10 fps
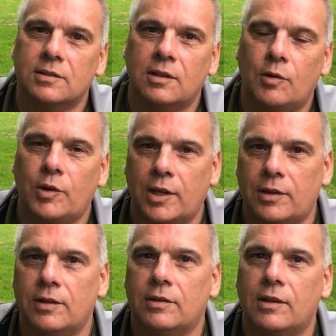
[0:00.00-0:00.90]
And we'll get
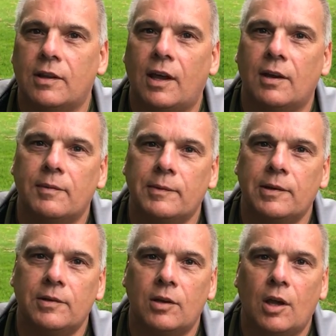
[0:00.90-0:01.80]
into that, but
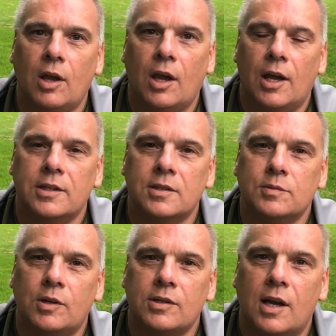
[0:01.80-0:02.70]
just
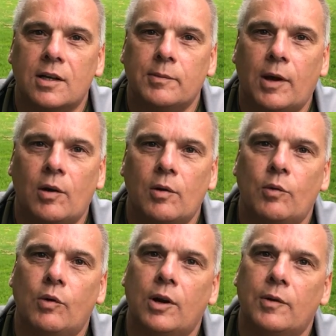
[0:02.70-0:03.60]
want to talk about
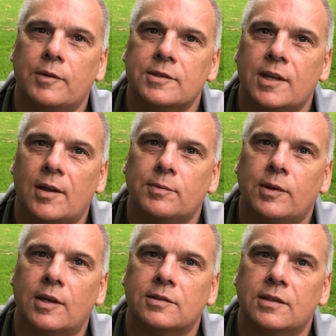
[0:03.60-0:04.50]
where I was at
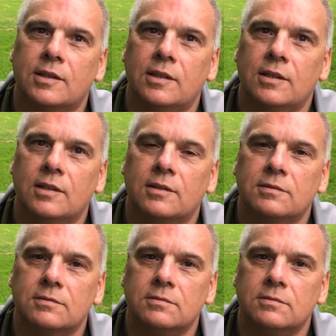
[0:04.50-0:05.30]
prior to the healing.